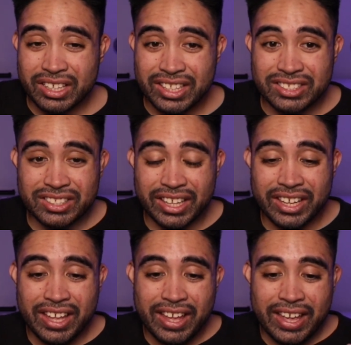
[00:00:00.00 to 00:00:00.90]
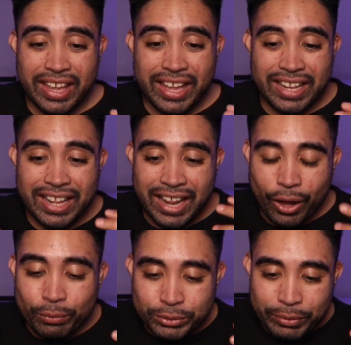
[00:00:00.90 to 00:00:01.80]
It's like it
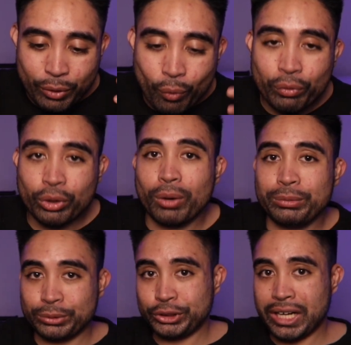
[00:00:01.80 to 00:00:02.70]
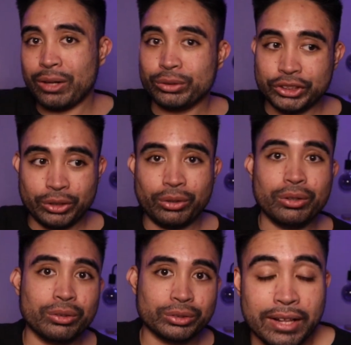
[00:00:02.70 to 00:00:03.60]
helps me overcome those challenging
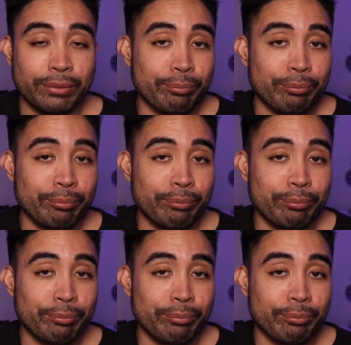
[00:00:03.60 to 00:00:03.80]
hurdles.